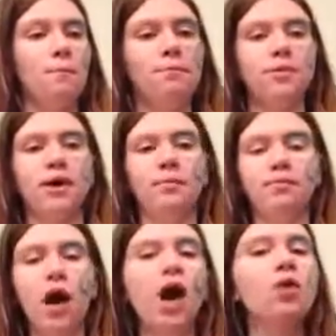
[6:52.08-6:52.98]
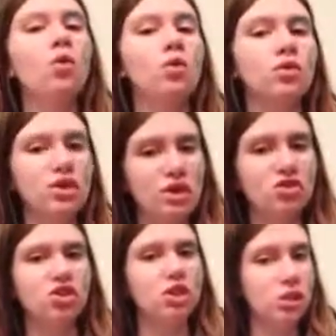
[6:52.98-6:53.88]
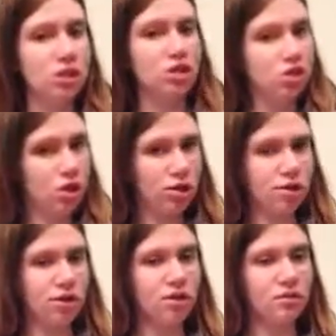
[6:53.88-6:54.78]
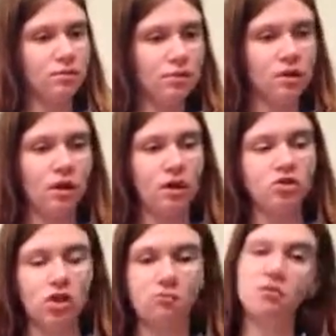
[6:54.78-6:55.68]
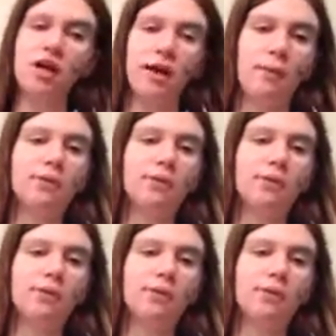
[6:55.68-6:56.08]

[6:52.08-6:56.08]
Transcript: But not only did she insult JFJ,